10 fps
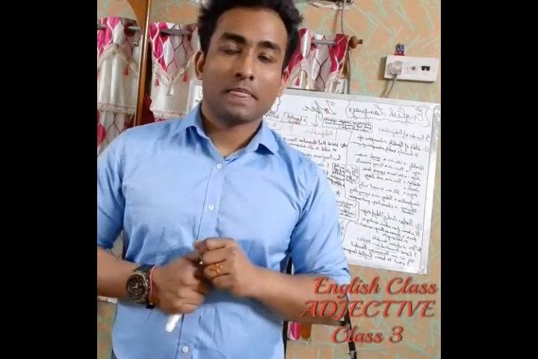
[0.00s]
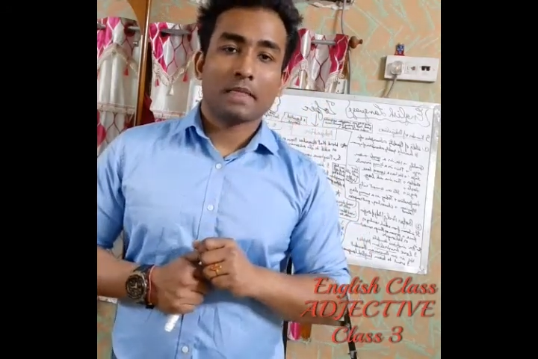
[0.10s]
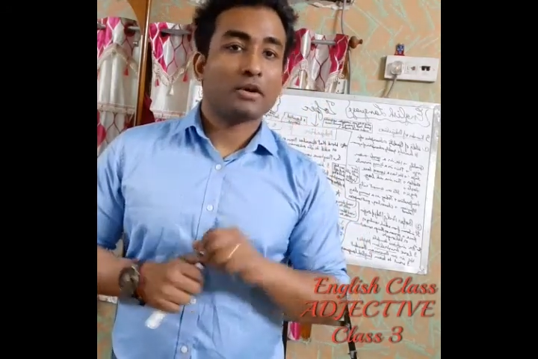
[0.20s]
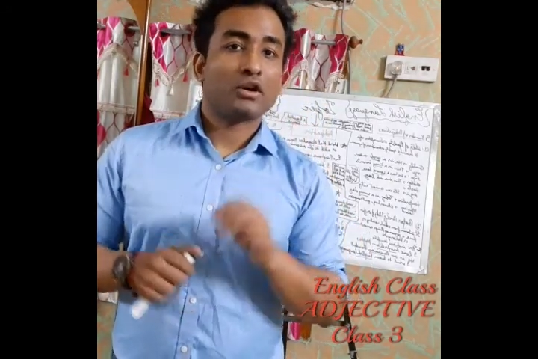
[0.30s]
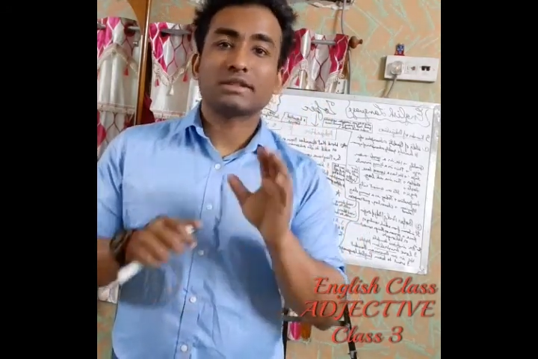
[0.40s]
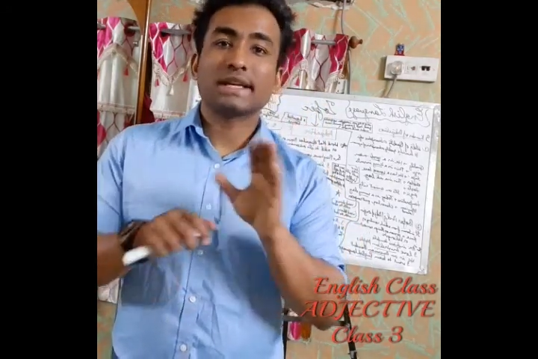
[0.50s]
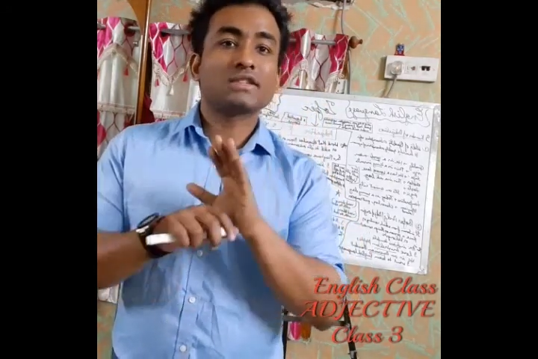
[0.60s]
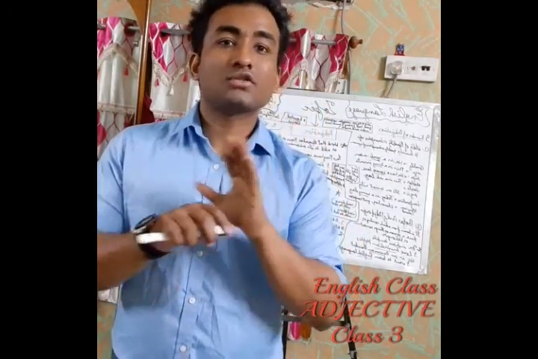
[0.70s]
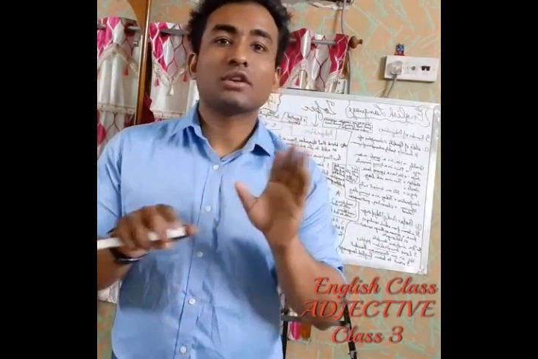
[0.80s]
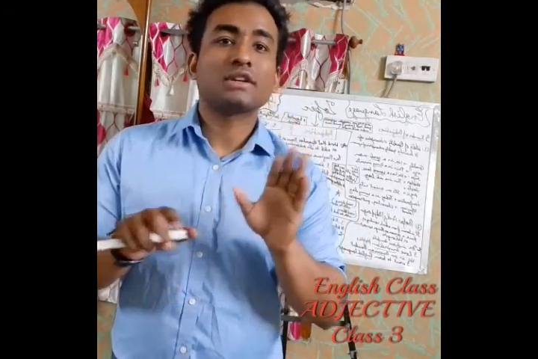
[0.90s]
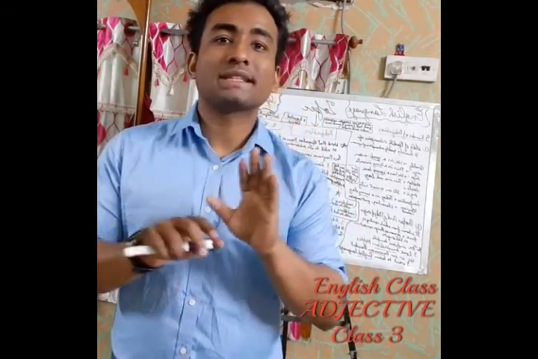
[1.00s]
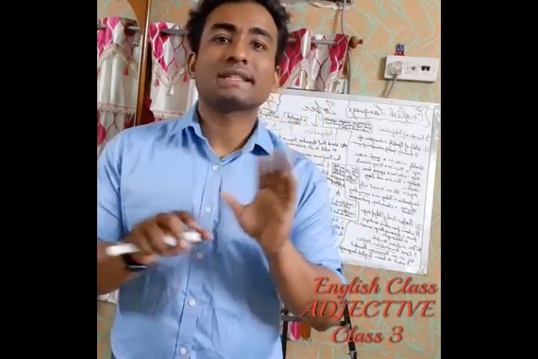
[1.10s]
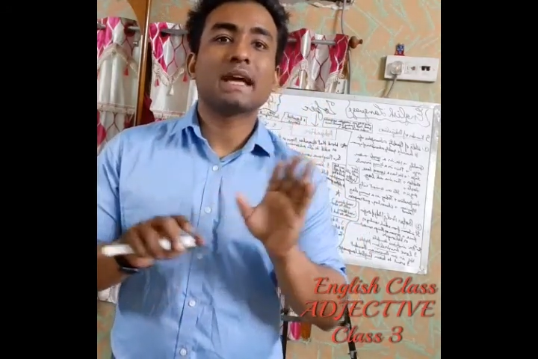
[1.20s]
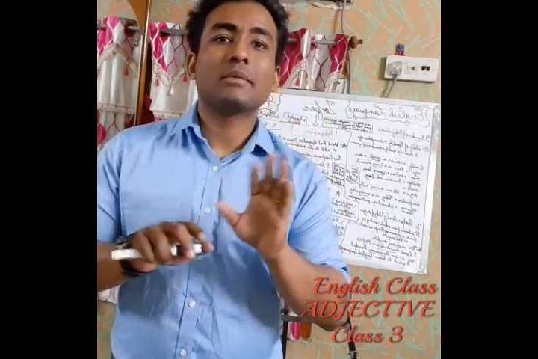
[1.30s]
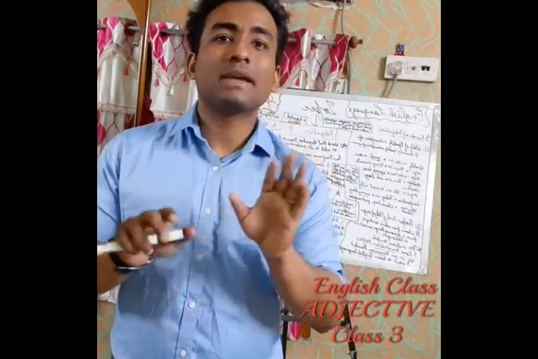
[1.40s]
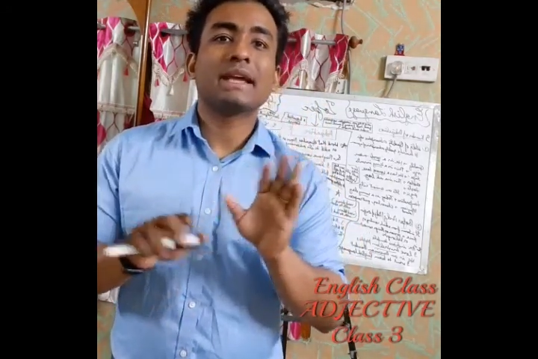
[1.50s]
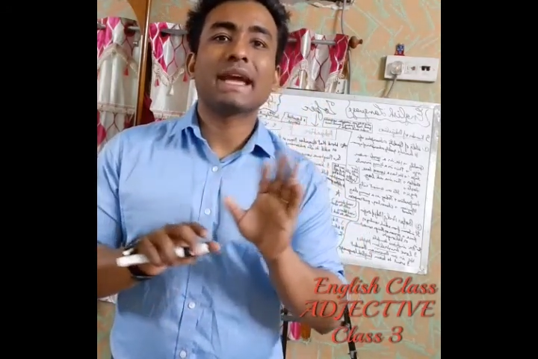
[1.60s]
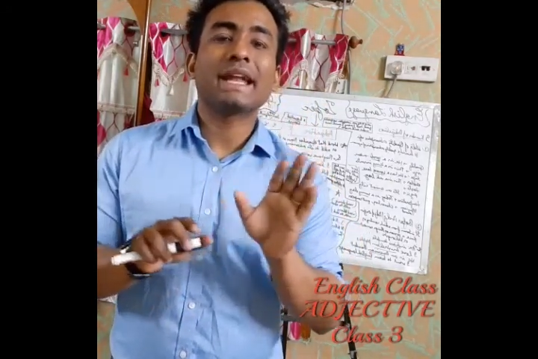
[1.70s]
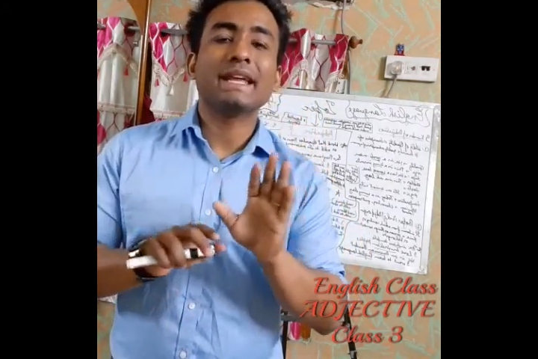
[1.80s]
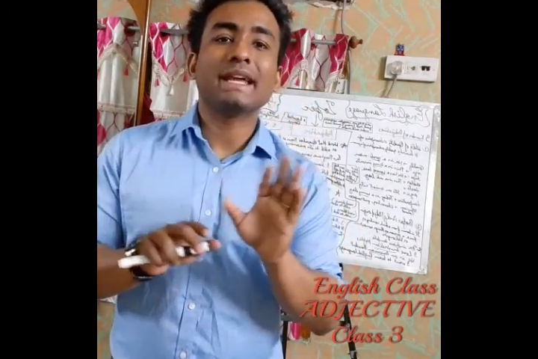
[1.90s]
because it is not describing
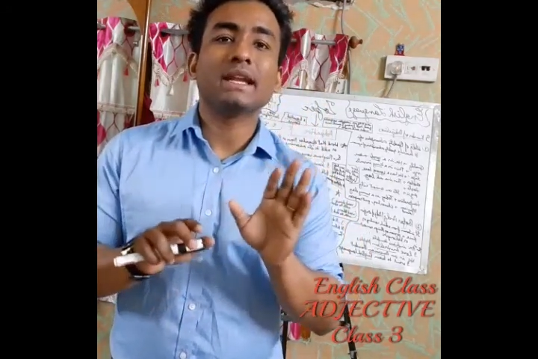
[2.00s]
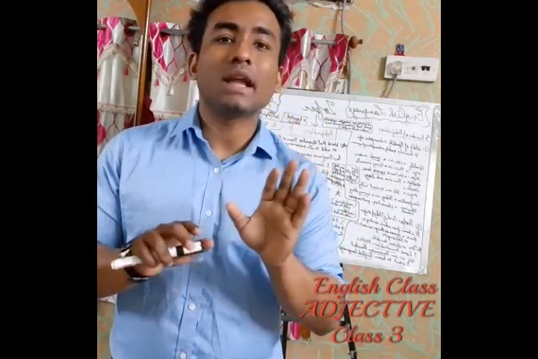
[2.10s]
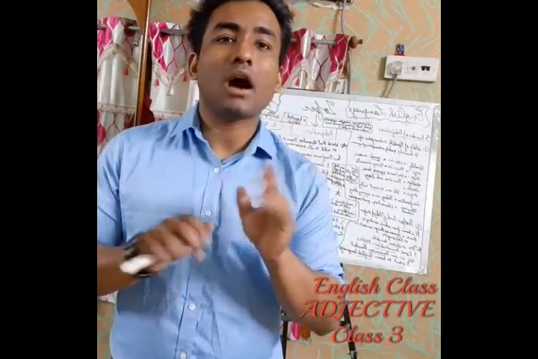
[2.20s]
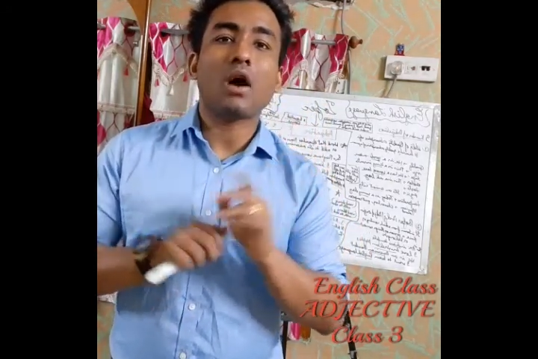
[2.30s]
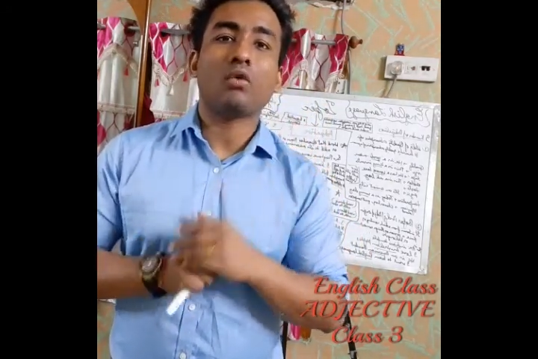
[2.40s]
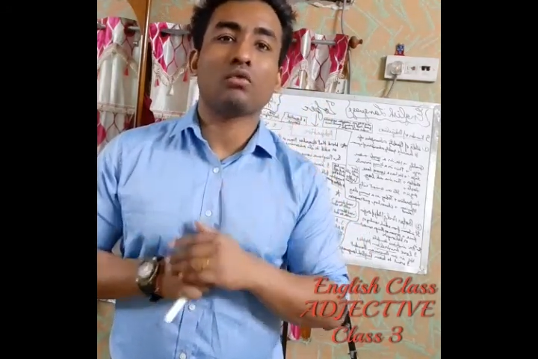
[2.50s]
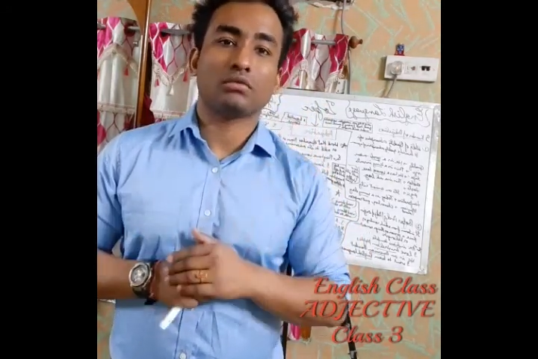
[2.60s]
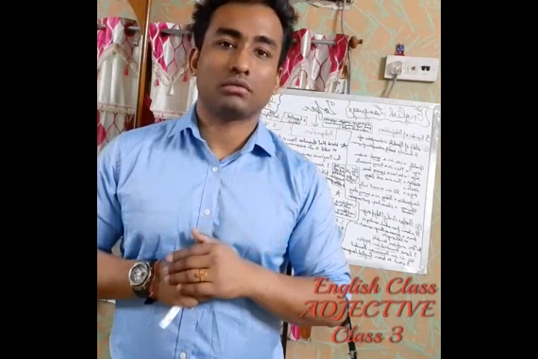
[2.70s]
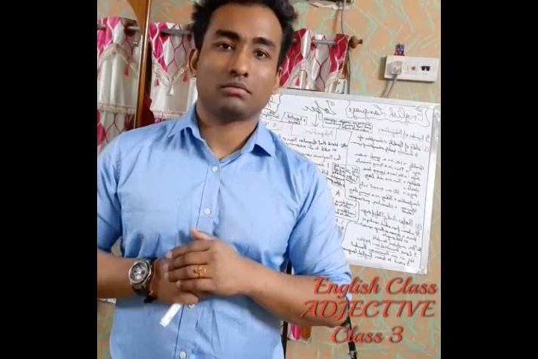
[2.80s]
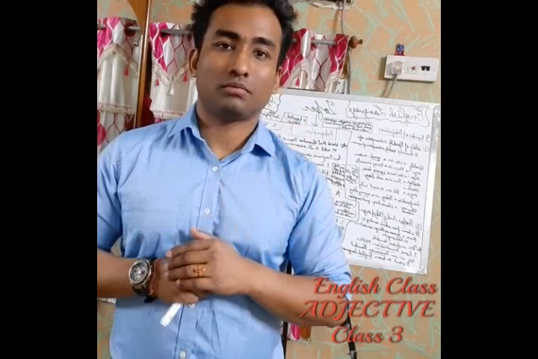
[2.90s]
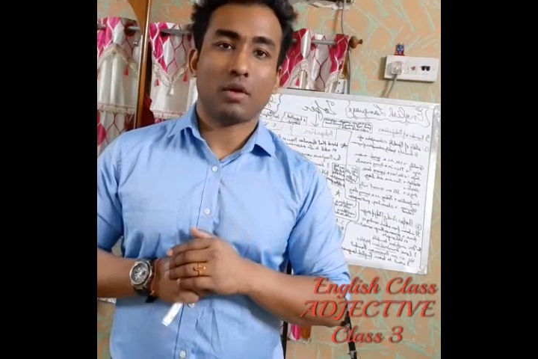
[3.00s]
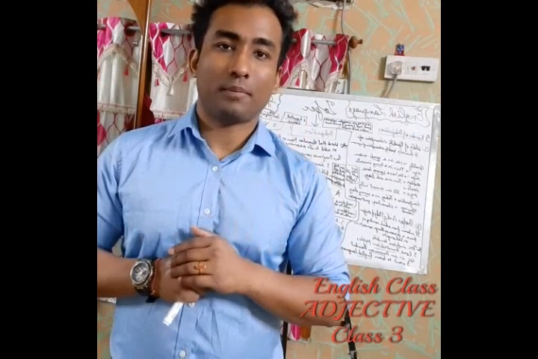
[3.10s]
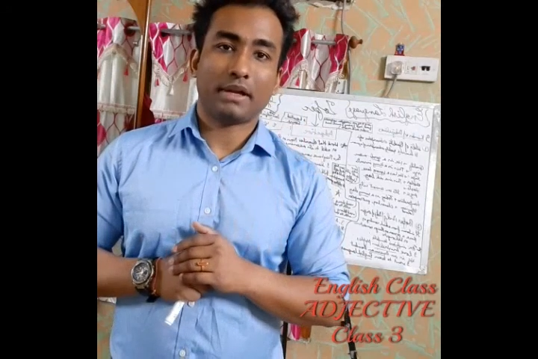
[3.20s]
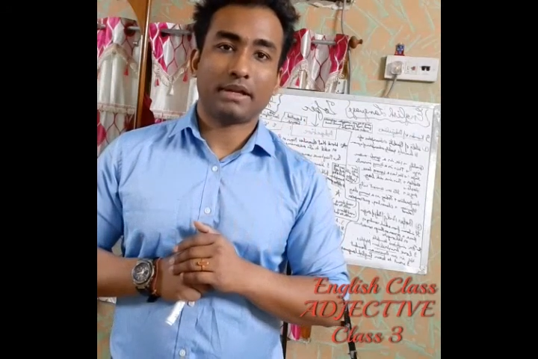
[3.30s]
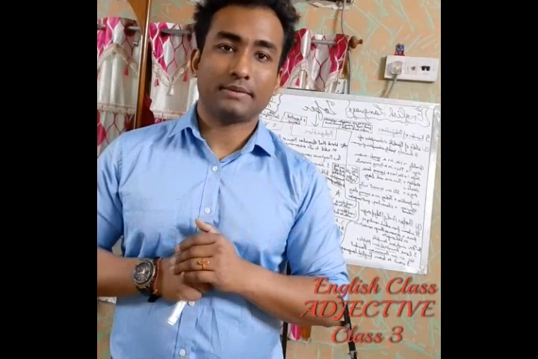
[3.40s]
any noun properly.